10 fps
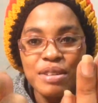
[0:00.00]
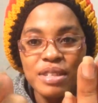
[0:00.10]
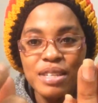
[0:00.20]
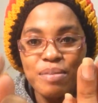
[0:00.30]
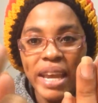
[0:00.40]

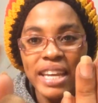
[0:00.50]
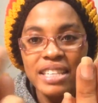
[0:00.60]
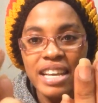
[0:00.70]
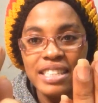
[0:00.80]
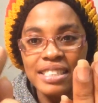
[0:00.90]
this. My
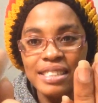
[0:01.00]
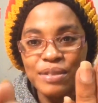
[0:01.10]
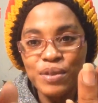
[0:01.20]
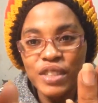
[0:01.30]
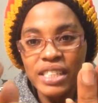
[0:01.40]
index
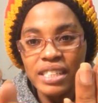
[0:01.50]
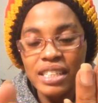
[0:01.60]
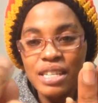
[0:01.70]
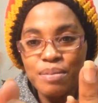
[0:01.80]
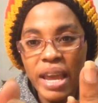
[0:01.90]

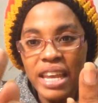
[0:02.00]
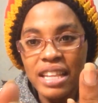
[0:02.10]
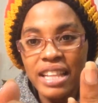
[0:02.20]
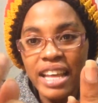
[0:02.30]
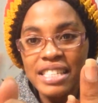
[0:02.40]

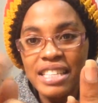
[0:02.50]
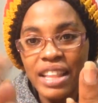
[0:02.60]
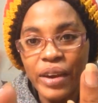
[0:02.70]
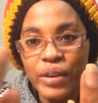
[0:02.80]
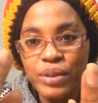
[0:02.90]

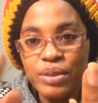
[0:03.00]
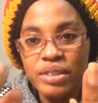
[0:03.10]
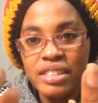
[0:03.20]
nail